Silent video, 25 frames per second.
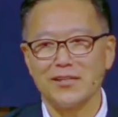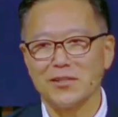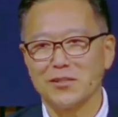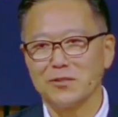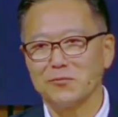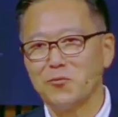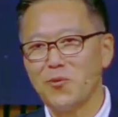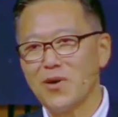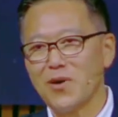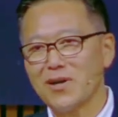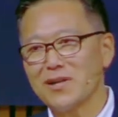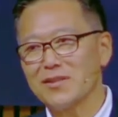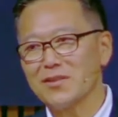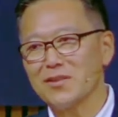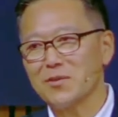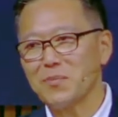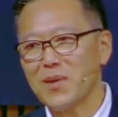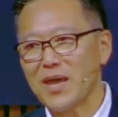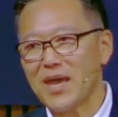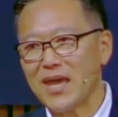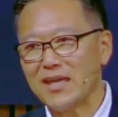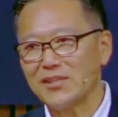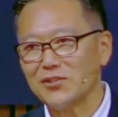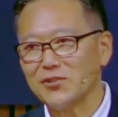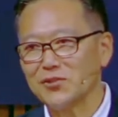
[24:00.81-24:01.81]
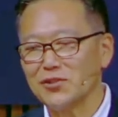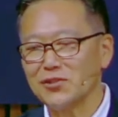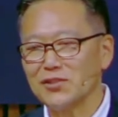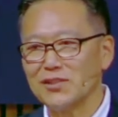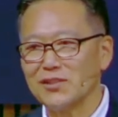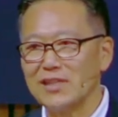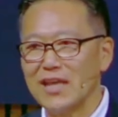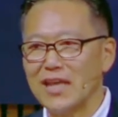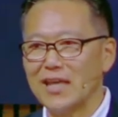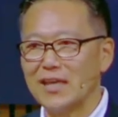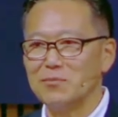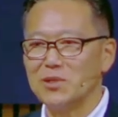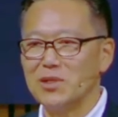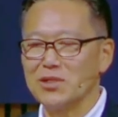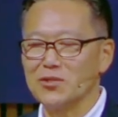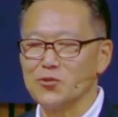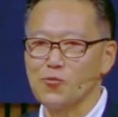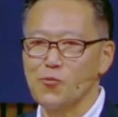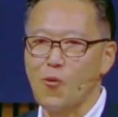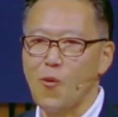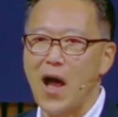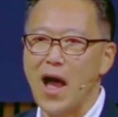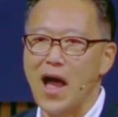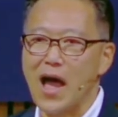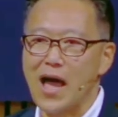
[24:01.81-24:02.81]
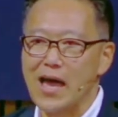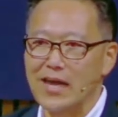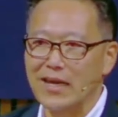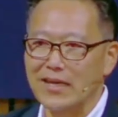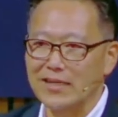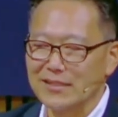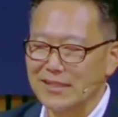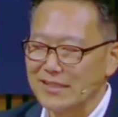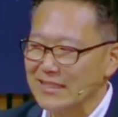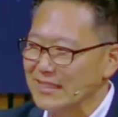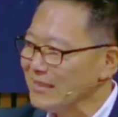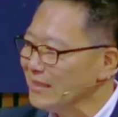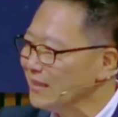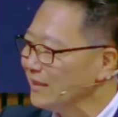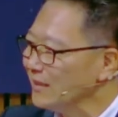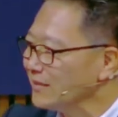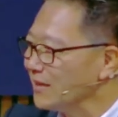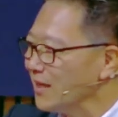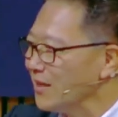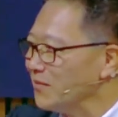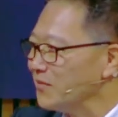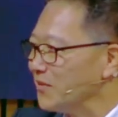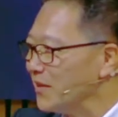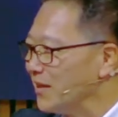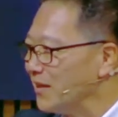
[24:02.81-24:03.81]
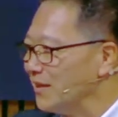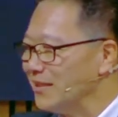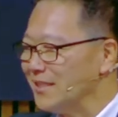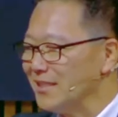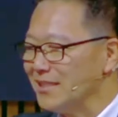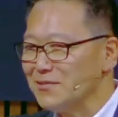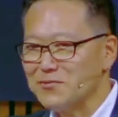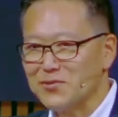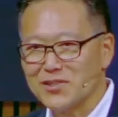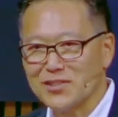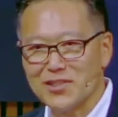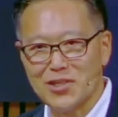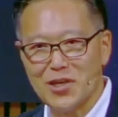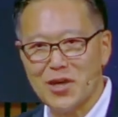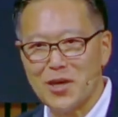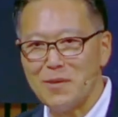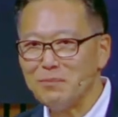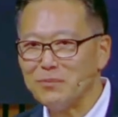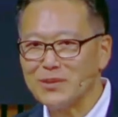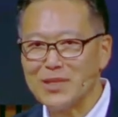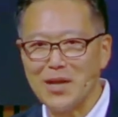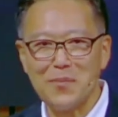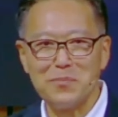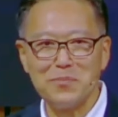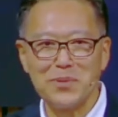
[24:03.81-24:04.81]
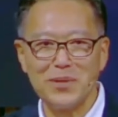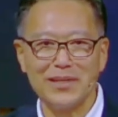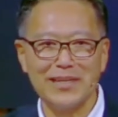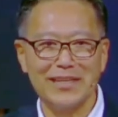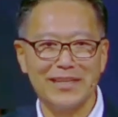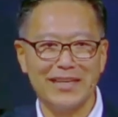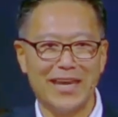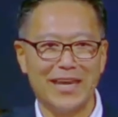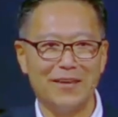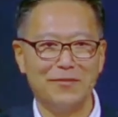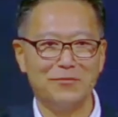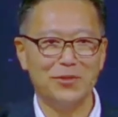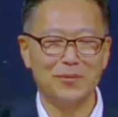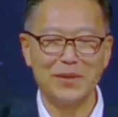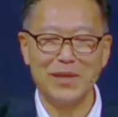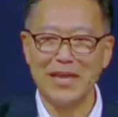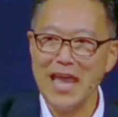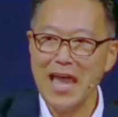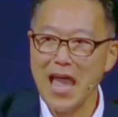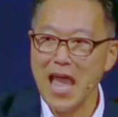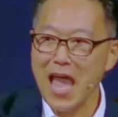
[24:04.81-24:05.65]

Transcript: And one of the pastor's name is Wise. He looked at that and he jumped up and he came to me.